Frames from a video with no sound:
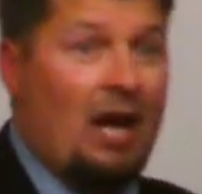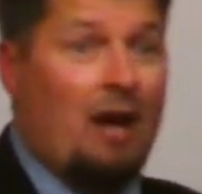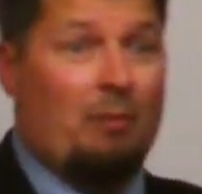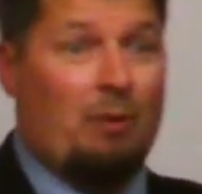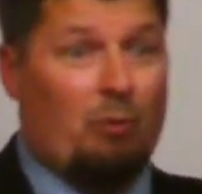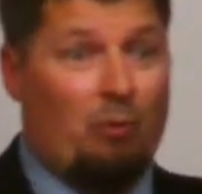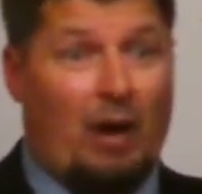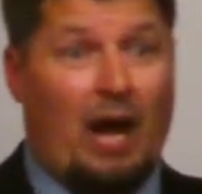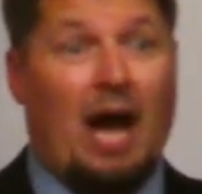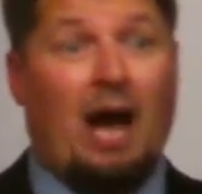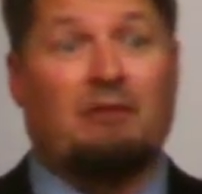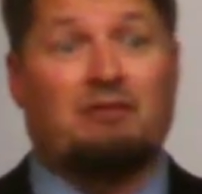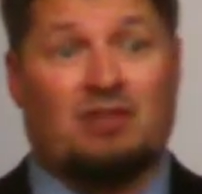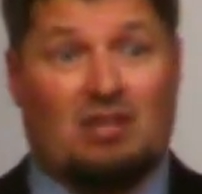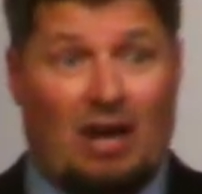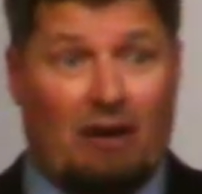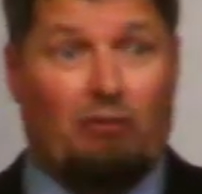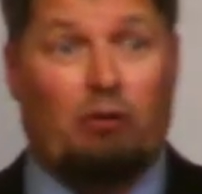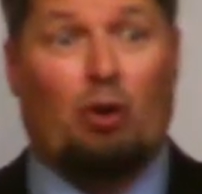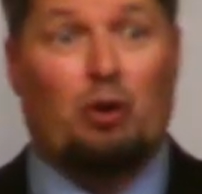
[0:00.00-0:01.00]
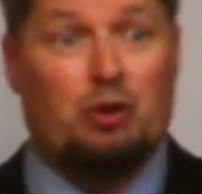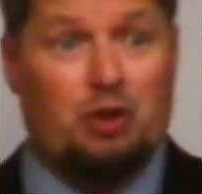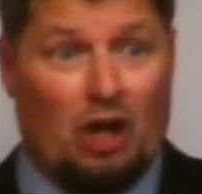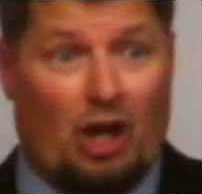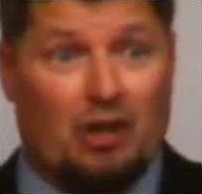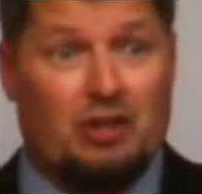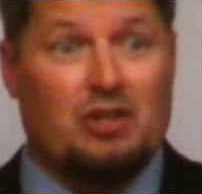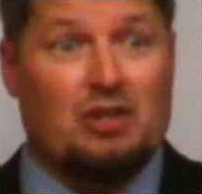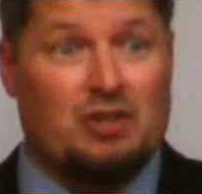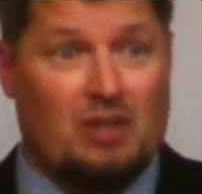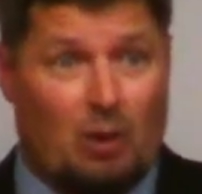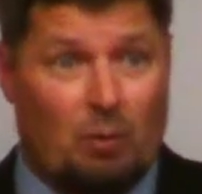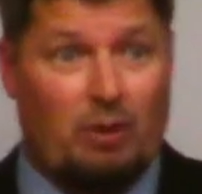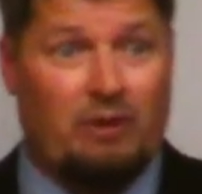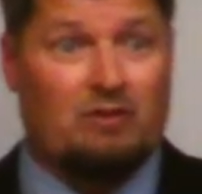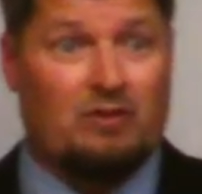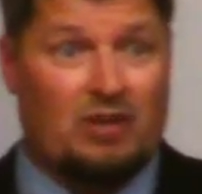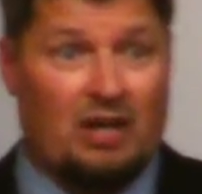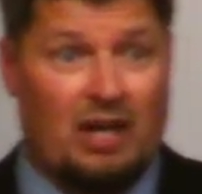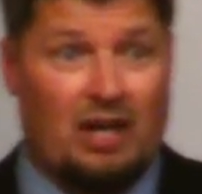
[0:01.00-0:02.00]
we have several judges that
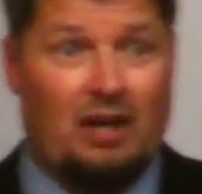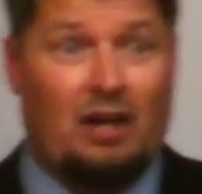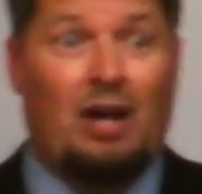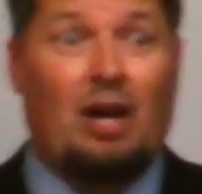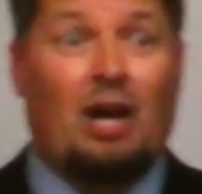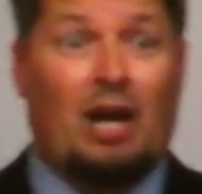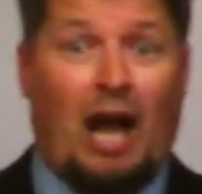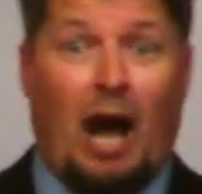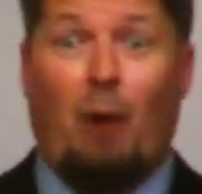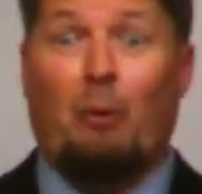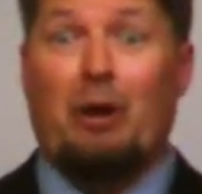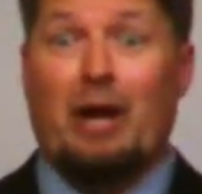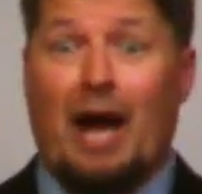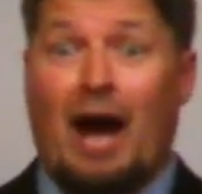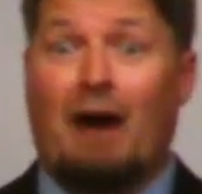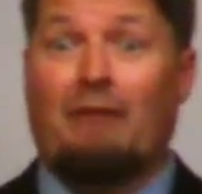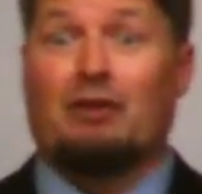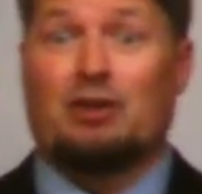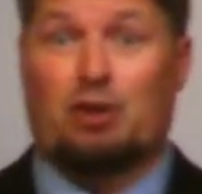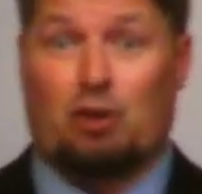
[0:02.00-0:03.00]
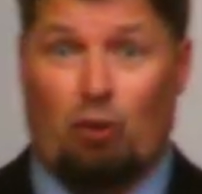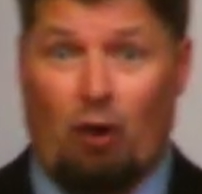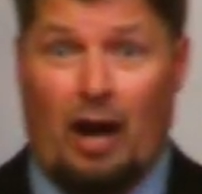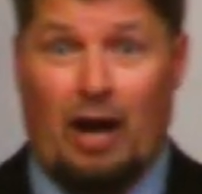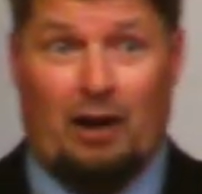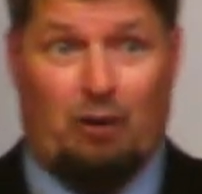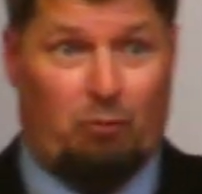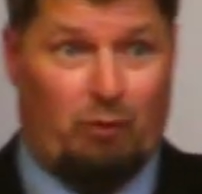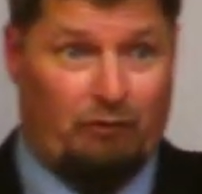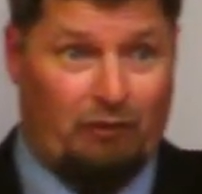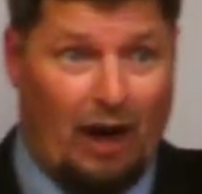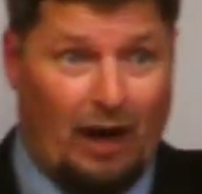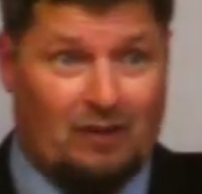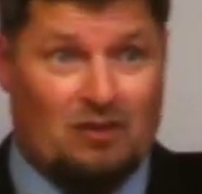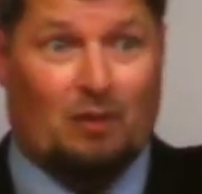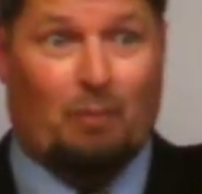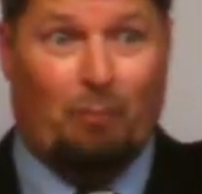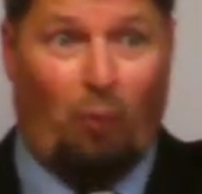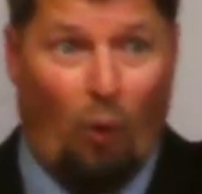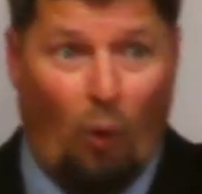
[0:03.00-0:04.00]
we've seen. Now we have a trend. We've got
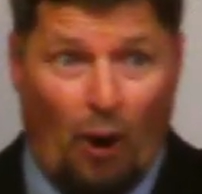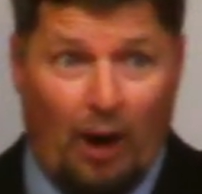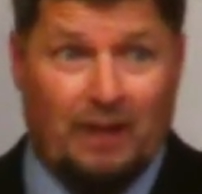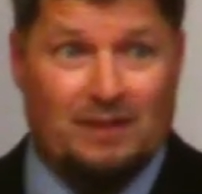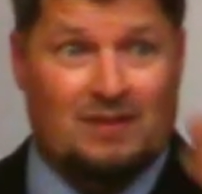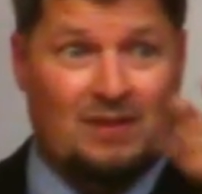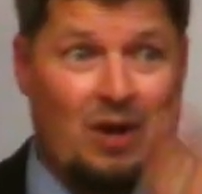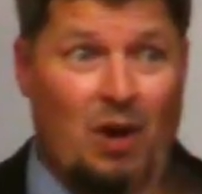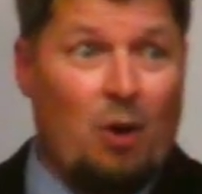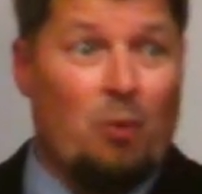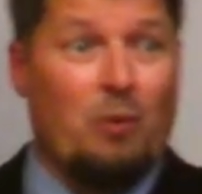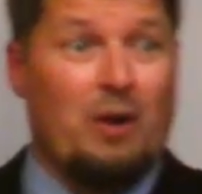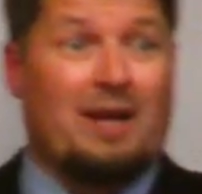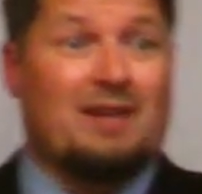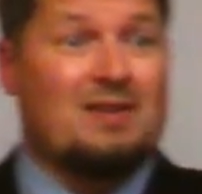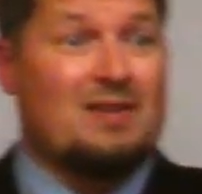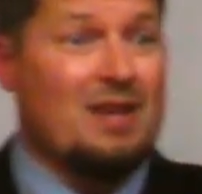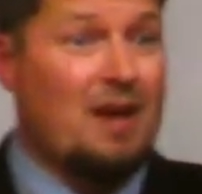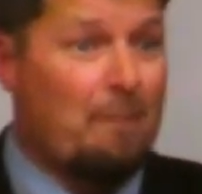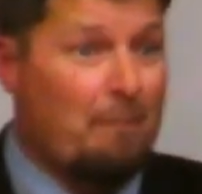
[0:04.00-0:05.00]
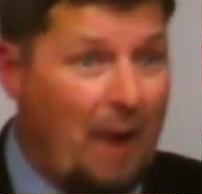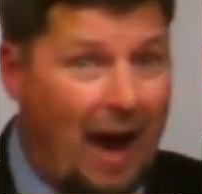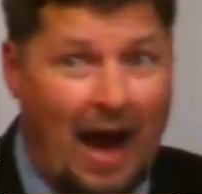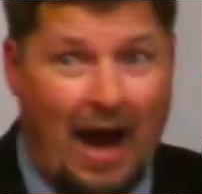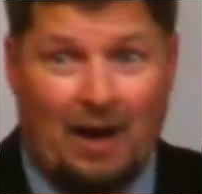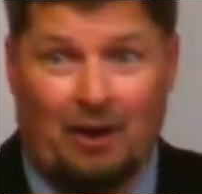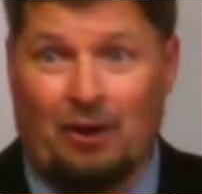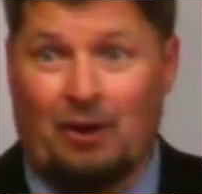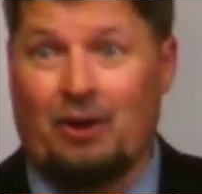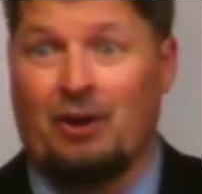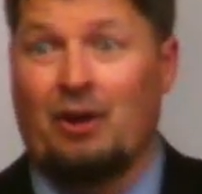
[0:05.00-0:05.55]
some points. We can see a pattern.